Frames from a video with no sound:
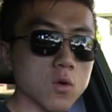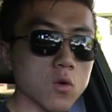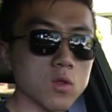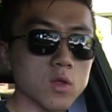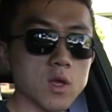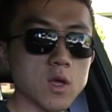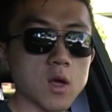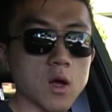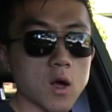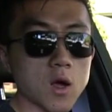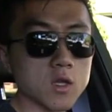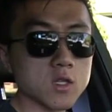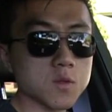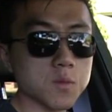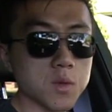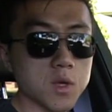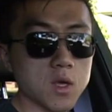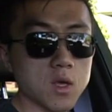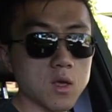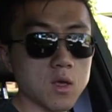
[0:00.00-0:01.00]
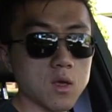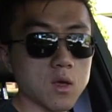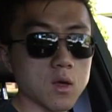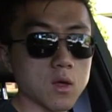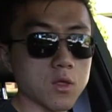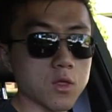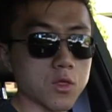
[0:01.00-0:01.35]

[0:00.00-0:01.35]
only cost me